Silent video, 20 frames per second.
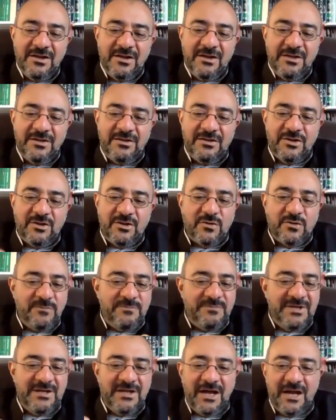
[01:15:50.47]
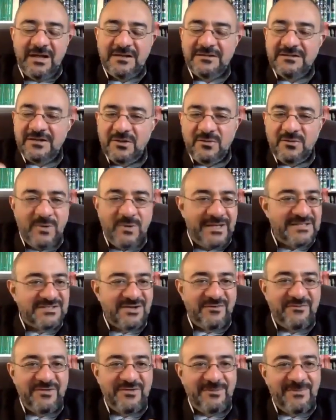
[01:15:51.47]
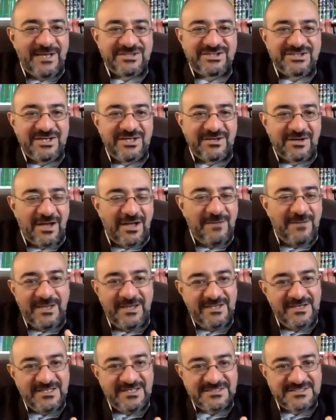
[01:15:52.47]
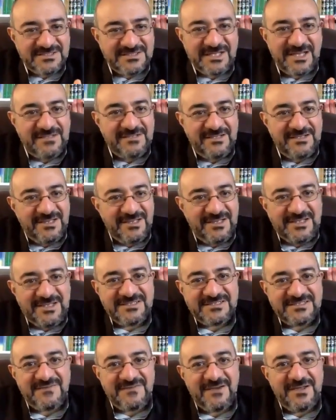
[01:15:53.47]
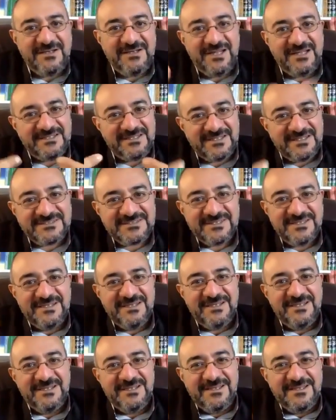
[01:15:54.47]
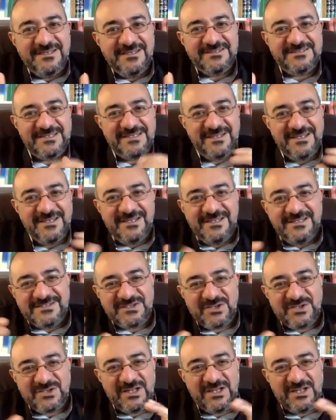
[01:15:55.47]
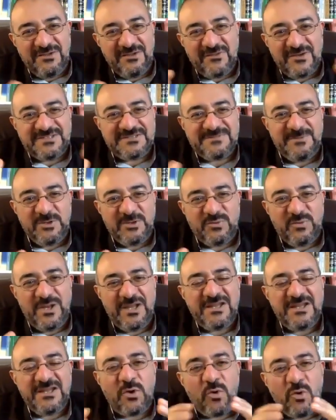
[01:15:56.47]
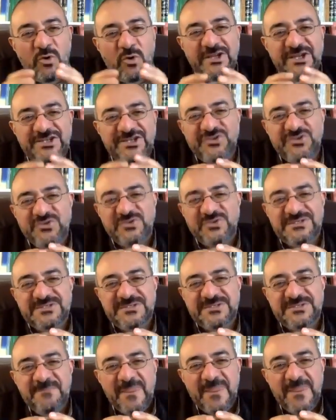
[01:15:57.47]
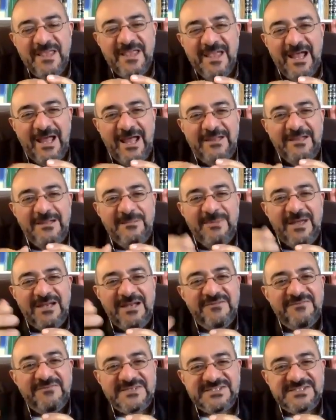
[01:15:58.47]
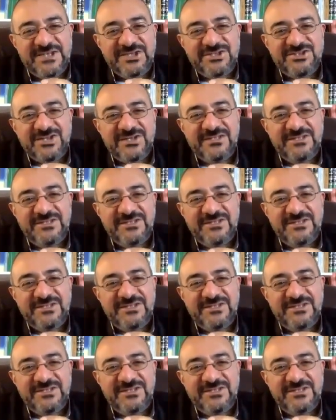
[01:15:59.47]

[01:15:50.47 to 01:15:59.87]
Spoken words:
there could be 100 ways of imagining rahmah in a society. That is fine. That is, you see. So the difference between the core issues and the manifestation